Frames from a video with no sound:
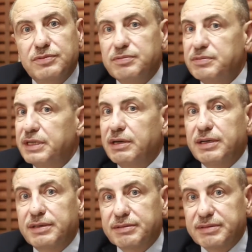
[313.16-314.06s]
There
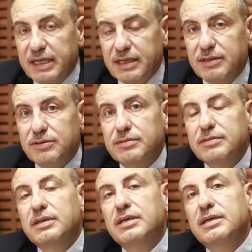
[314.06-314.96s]
are now
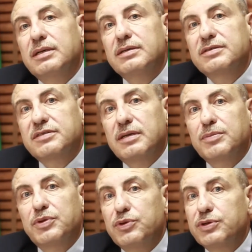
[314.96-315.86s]

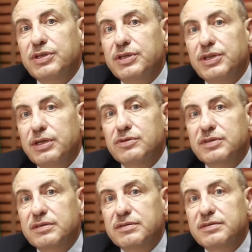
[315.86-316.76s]
some
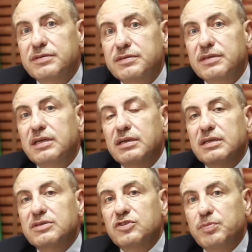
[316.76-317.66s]
30,000
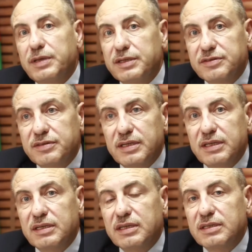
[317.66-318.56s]
displaced
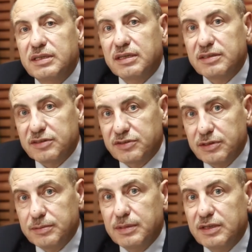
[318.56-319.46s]
in the Gaza
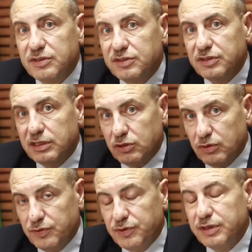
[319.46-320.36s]
Strip as a result
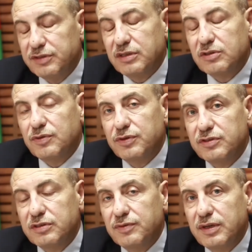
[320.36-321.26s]
of the recent
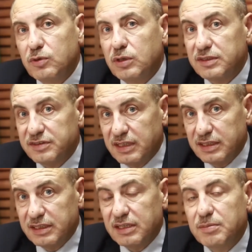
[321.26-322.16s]
offensive, who has
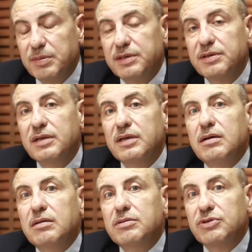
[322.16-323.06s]
not yet been
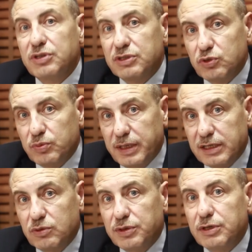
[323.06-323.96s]
returned
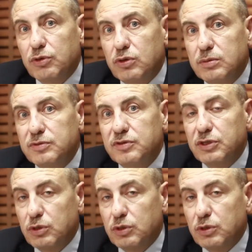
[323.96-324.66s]
back to their homes.